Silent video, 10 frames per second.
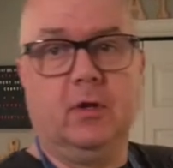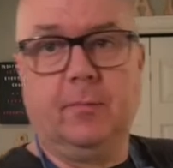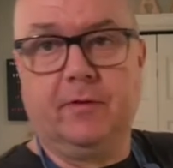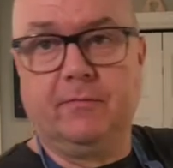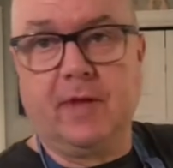bit
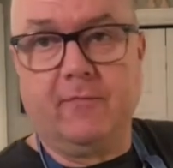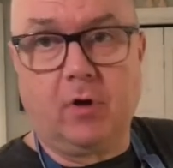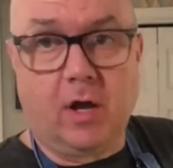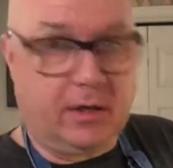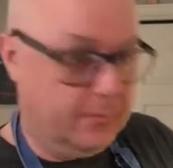of flavor,
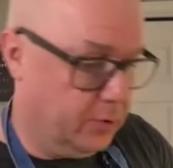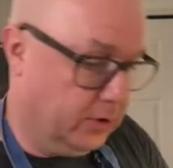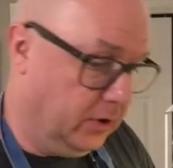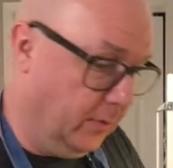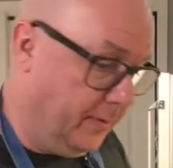I'm going to put a
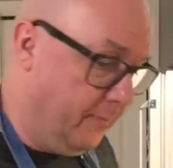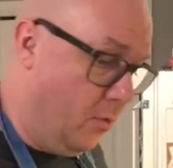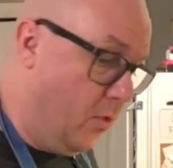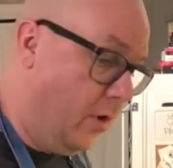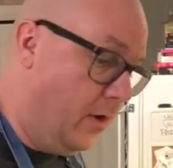little bit
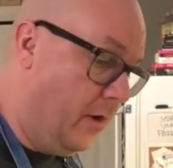more